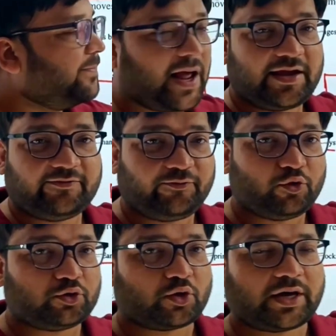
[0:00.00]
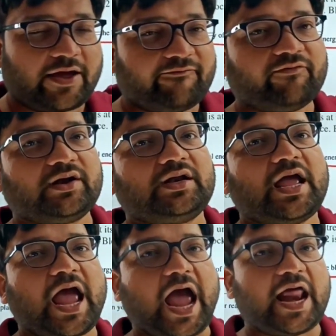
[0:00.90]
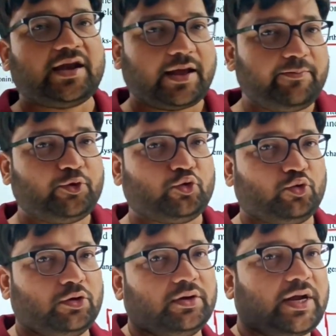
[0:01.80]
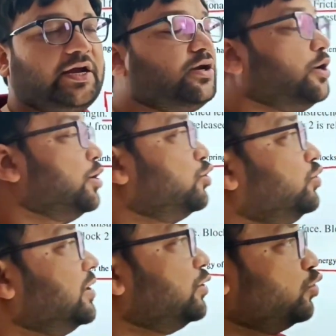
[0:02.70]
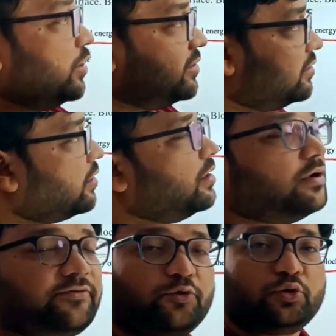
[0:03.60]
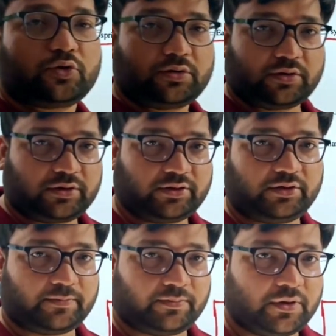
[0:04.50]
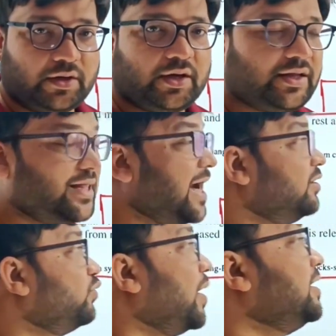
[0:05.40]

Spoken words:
is applying force on M1 and M2, right? So there is no external force on the system. That's